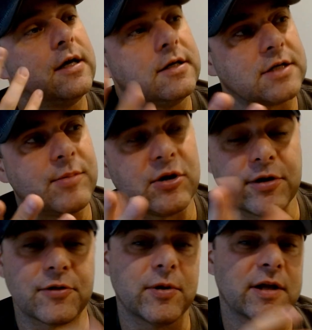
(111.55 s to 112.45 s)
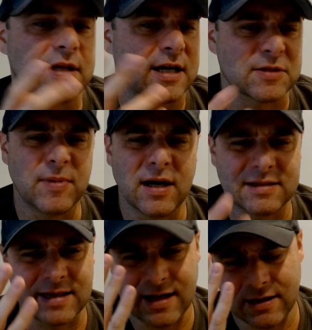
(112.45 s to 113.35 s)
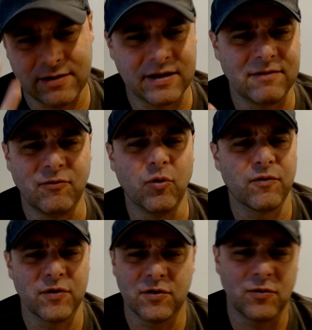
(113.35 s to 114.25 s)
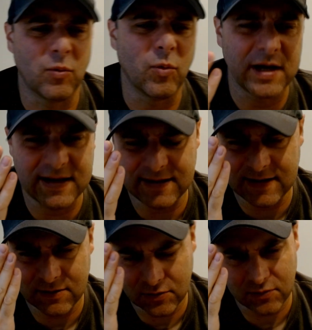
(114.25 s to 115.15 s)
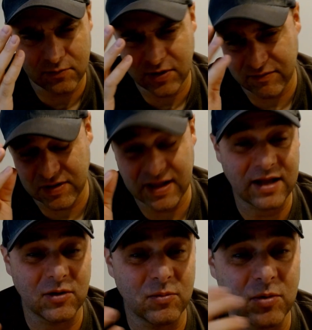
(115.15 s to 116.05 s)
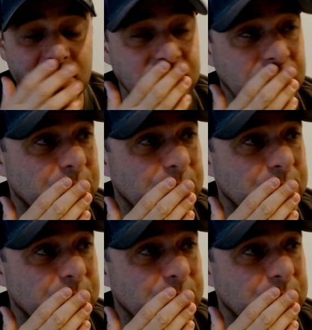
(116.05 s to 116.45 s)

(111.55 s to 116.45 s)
Siberia 3 on the Xbox. I got it on like a 4 for $20 deal or whatever the hell it was